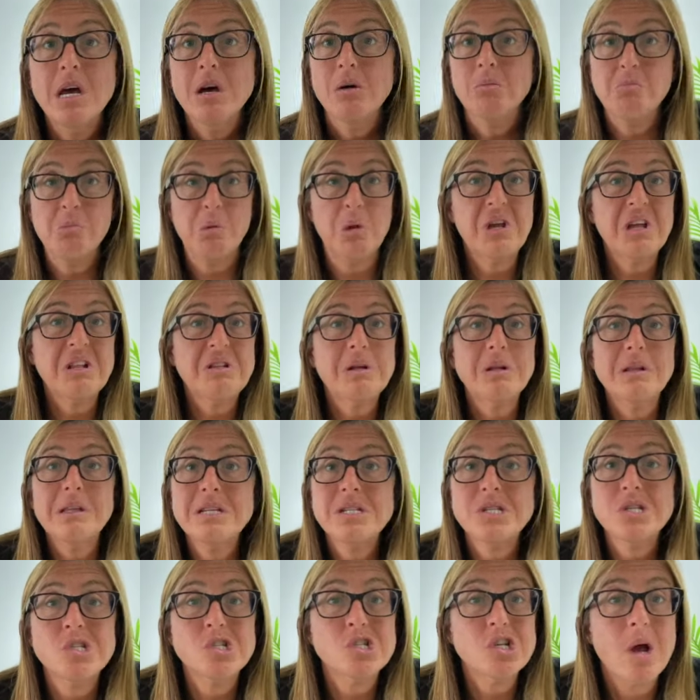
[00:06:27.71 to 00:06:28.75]
Look at
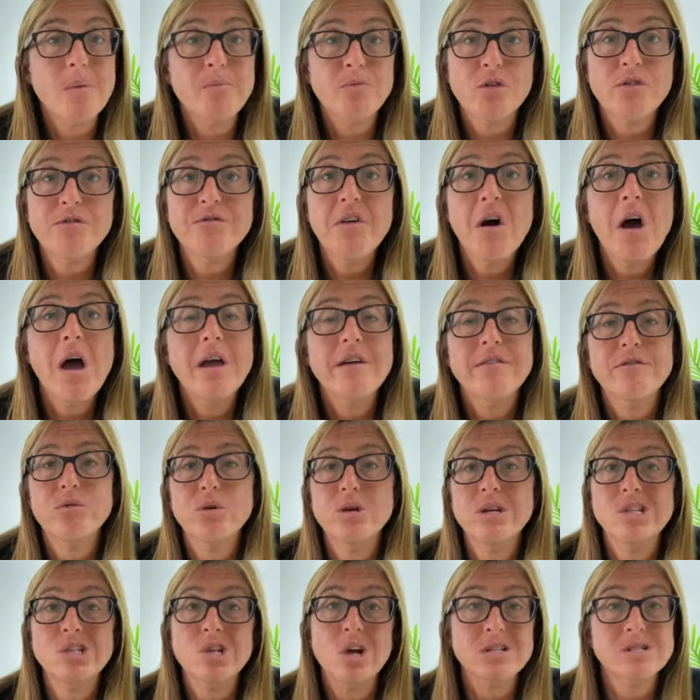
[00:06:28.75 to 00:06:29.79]
Galatians chapter 5, where
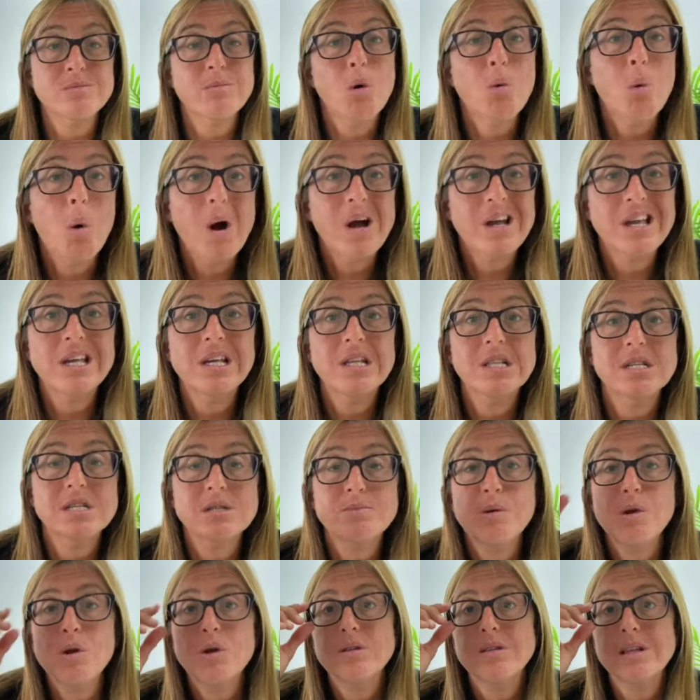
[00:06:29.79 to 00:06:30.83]
he talks about walking in the
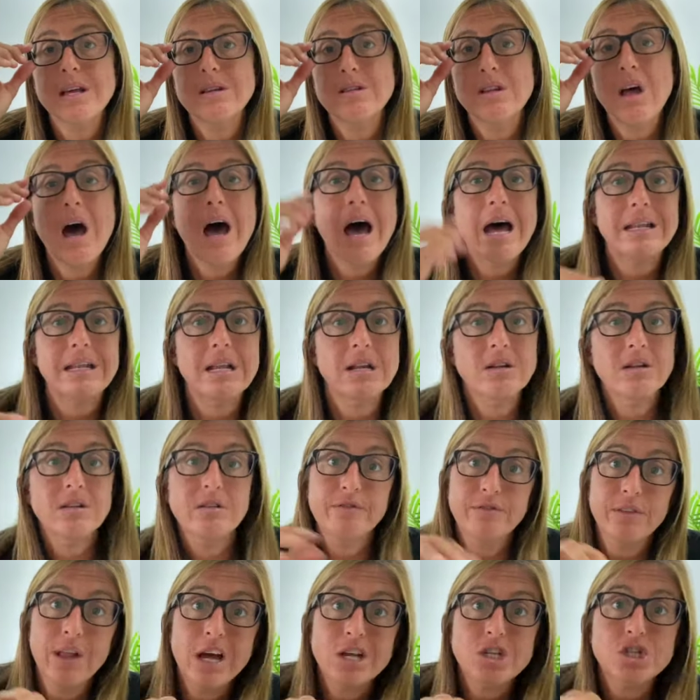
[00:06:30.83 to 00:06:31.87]
Spirit and not in the
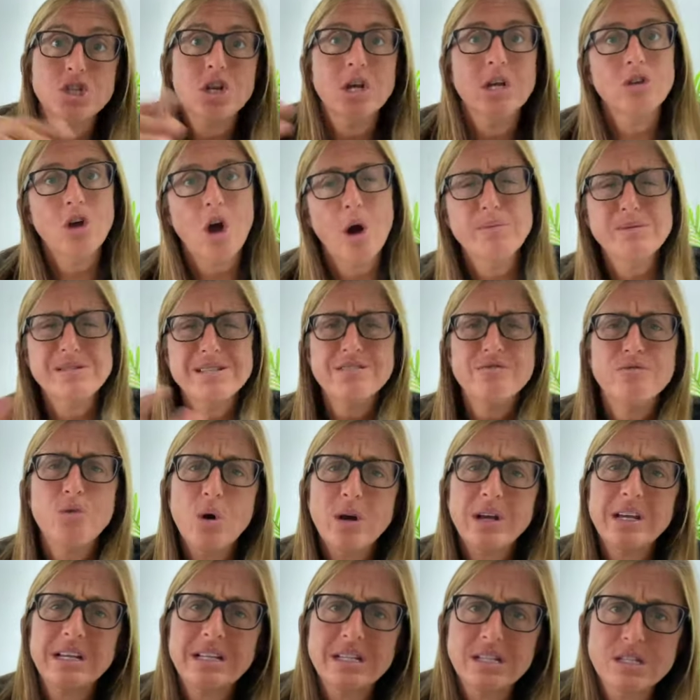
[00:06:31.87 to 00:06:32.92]
flesh. The opposite of
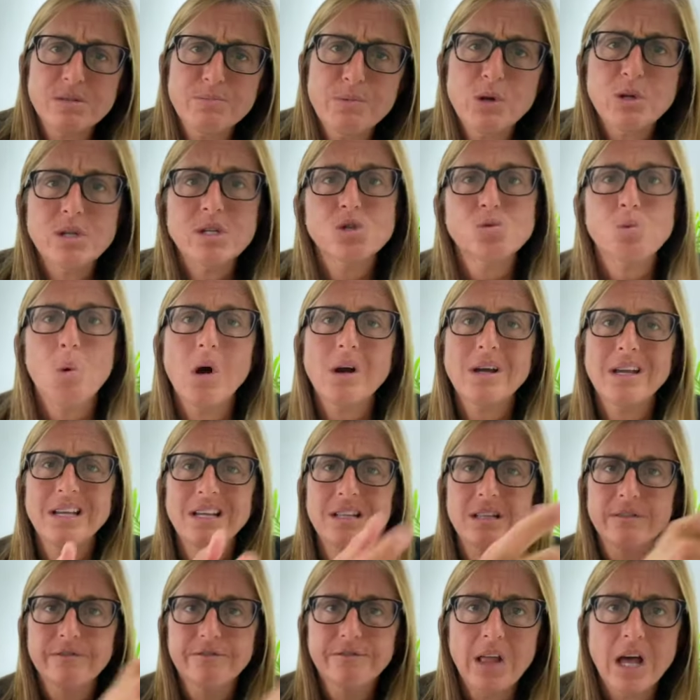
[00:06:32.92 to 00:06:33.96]
walking in the Spirit is walking
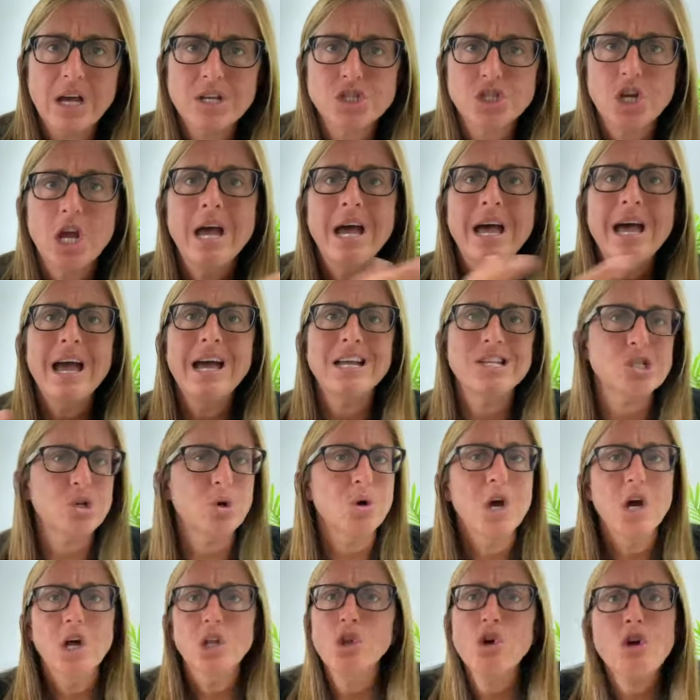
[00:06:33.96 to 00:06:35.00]
in the flesh. And
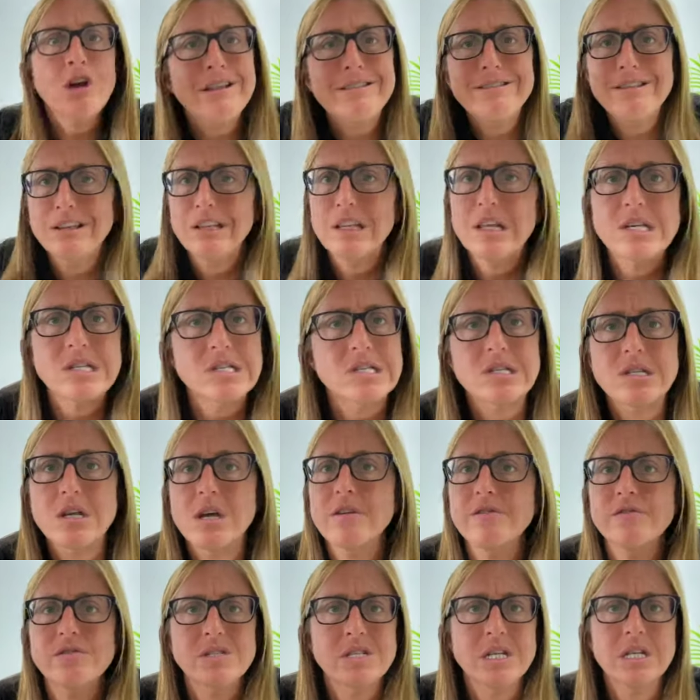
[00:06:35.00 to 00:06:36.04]
so look at the list
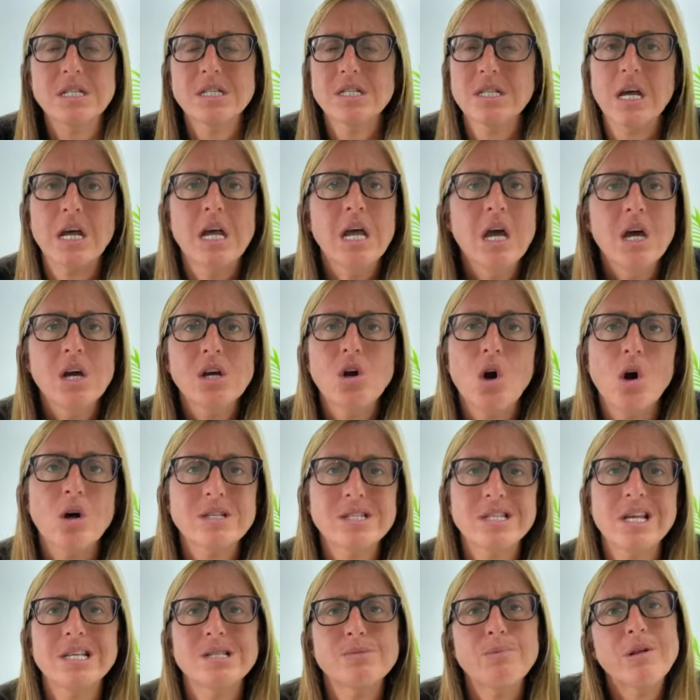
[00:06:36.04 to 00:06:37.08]
of sins that God
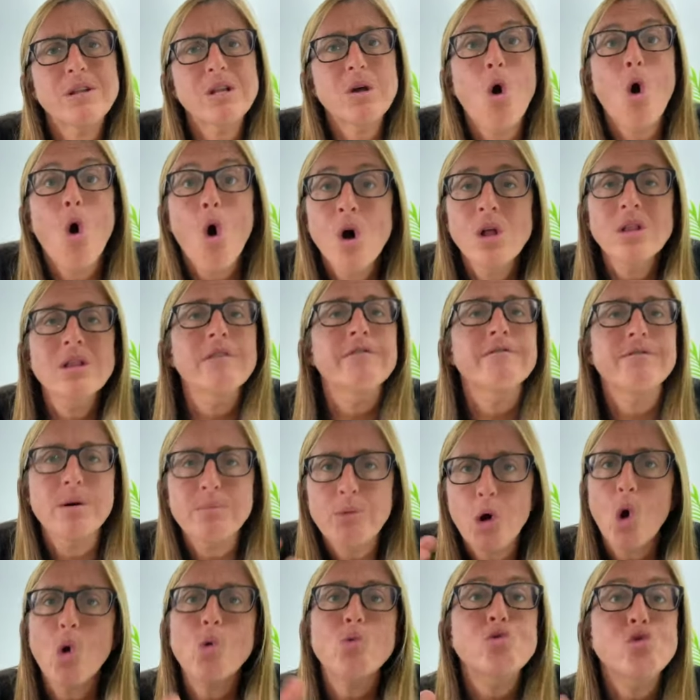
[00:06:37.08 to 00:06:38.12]
says, but all of them
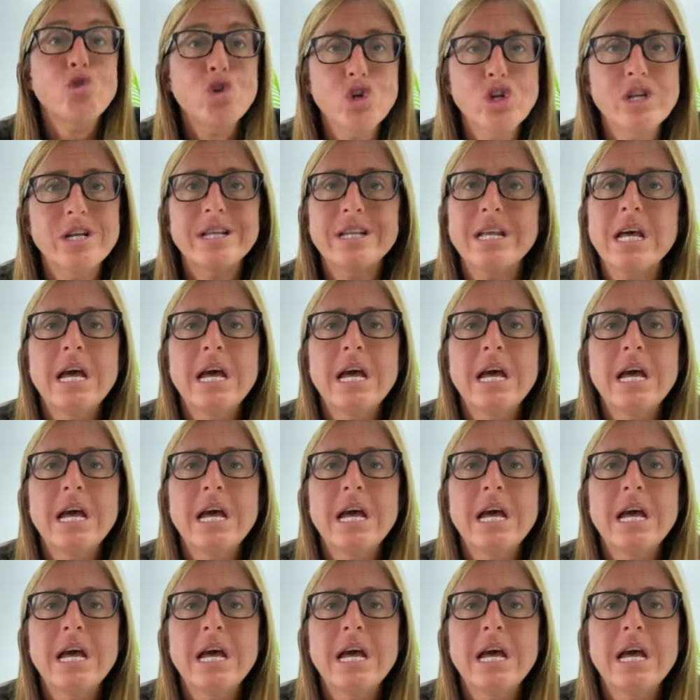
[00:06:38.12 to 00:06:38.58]
are rooted